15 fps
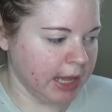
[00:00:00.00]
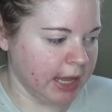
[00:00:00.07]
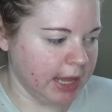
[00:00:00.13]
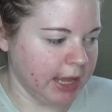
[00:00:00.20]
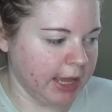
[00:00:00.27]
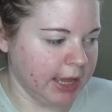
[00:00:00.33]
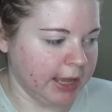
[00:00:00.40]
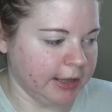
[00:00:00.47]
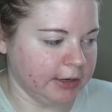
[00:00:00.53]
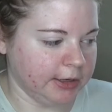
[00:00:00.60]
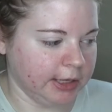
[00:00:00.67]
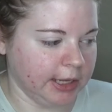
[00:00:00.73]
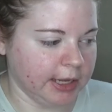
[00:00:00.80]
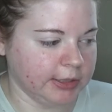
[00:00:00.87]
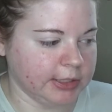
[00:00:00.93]
and
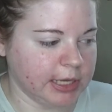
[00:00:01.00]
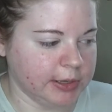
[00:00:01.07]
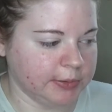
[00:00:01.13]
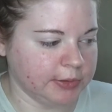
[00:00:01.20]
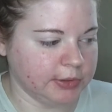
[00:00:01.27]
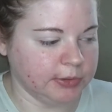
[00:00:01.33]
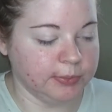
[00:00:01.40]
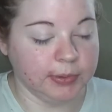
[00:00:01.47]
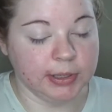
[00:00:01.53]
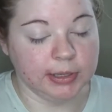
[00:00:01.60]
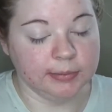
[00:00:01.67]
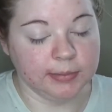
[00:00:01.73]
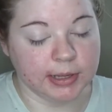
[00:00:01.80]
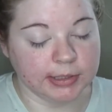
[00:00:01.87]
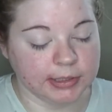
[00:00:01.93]
I guess I was just
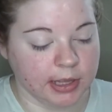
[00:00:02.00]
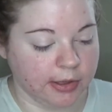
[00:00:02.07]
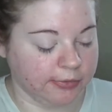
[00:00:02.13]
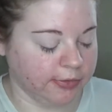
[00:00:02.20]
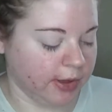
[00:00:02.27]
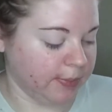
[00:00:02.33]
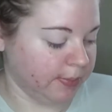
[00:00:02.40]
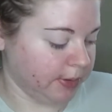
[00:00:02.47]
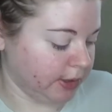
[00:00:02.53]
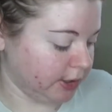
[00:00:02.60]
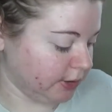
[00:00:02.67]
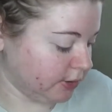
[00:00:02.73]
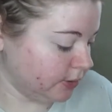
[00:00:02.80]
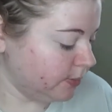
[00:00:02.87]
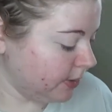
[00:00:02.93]
beating myself up a
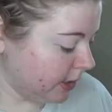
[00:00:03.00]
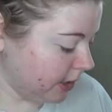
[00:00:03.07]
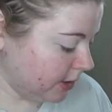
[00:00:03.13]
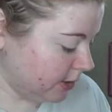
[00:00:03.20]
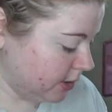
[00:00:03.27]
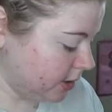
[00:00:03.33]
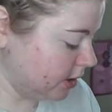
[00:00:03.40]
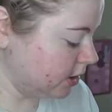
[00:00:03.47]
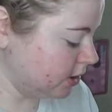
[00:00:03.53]
little bit